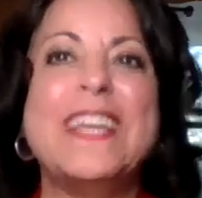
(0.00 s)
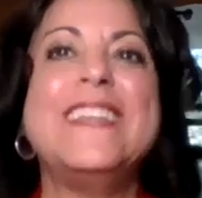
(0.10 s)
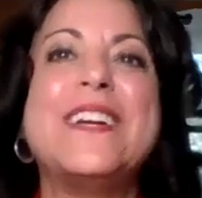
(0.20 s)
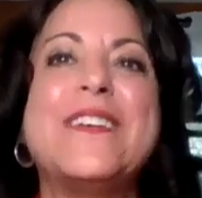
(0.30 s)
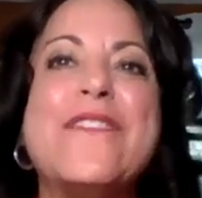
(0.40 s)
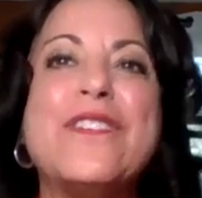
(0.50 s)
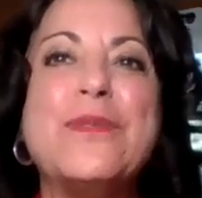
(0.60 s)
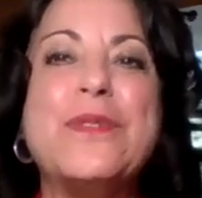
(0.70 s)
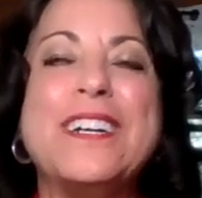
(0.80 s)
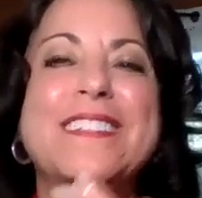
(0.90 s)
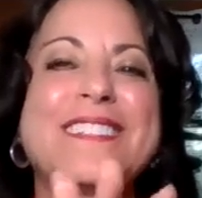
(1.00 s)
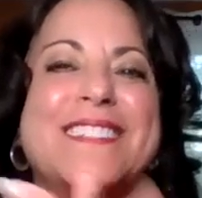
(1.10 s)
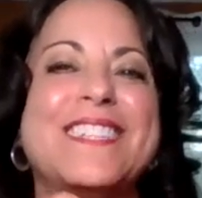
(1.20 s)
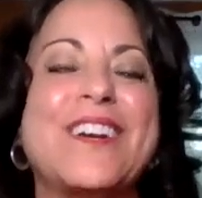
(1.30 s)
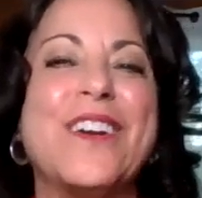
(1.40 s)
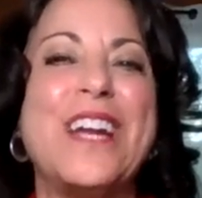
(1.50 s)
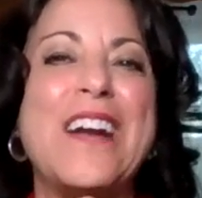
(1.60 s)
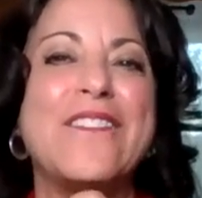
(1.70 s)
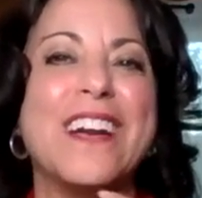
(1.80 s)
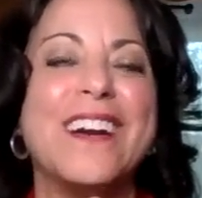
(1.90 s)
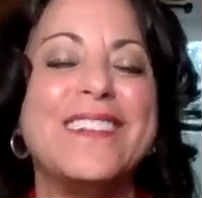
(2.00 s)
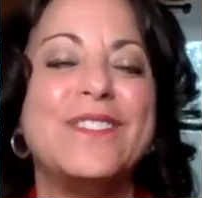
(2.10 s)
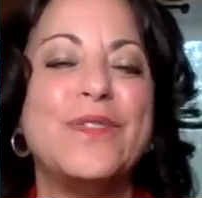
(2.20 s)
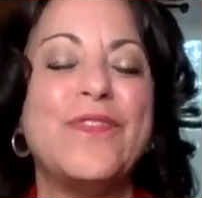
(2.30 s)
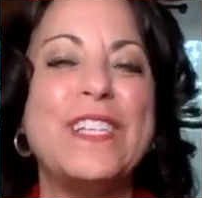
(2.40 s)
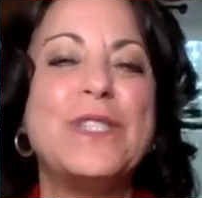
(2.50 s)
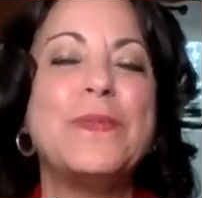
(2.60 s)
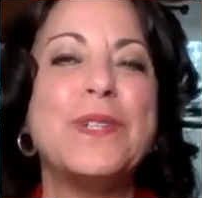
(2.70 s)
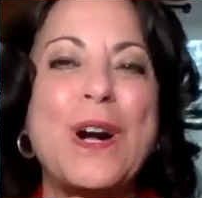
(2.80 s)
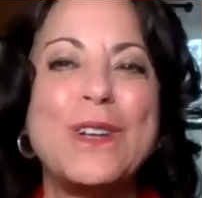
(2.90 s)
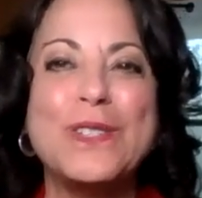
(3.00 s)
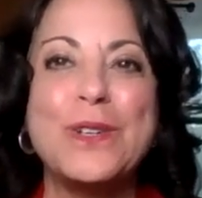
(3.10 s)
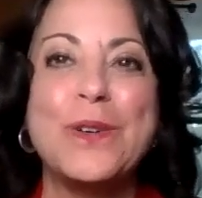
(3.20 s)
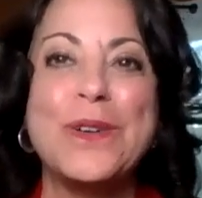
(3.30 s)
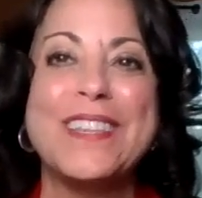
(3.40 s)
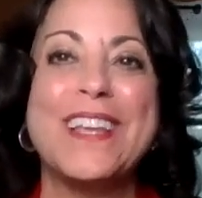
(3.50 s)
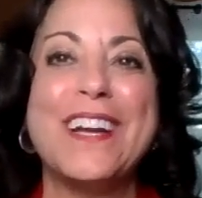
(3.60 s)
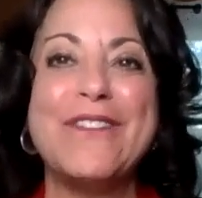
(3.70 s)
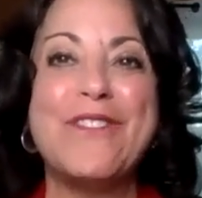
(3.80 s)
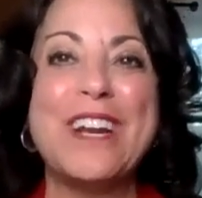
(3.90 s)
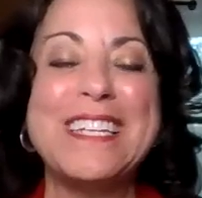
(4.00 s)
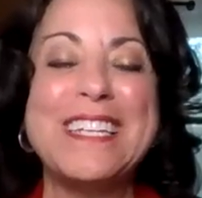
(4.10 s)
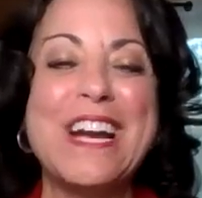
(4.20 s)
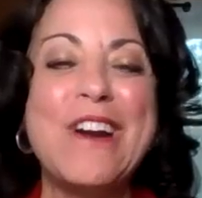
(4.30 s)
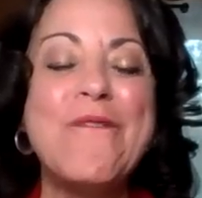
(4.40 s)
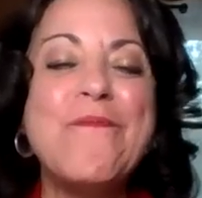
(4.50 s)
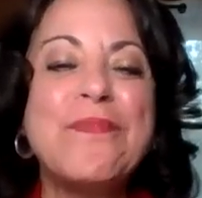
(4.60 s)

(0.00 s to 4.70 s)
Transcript: Hey there, everyone. Sorry, I've got Facebook also going live right now.